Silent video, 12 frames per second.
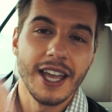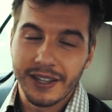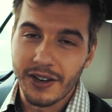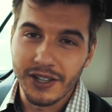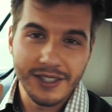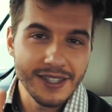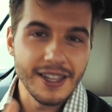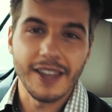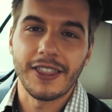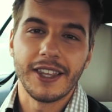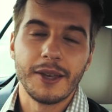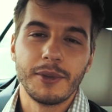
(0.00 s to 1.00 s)
There is
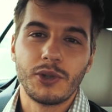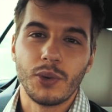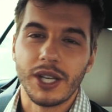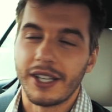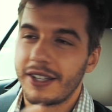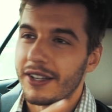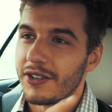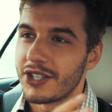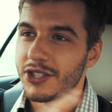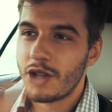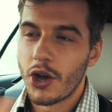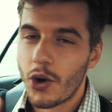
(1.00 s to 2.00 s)
nothing in between. There
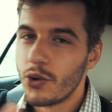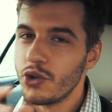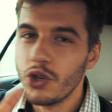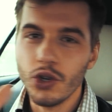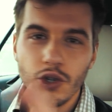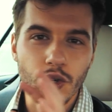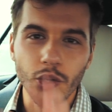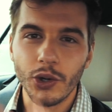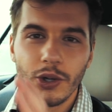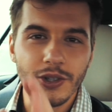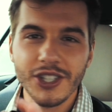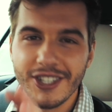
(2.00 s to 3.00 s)
is no
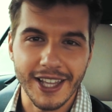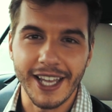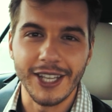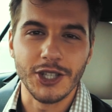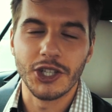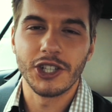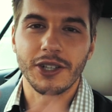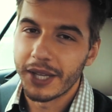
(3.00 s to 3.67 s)
neutral stage,